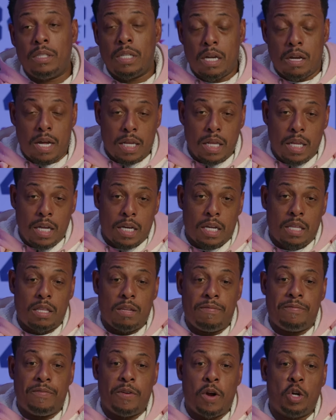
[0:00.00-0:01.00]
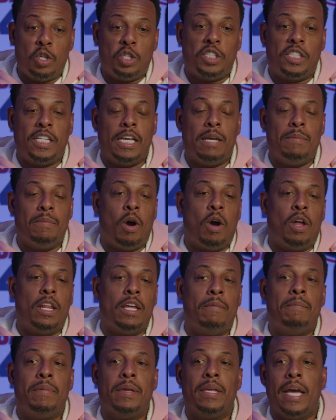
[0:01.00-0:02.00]
Now, I look at the first team
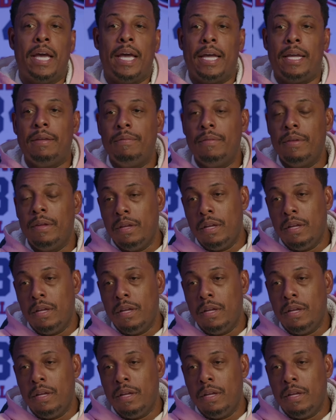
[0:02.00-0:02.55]
All-NBA,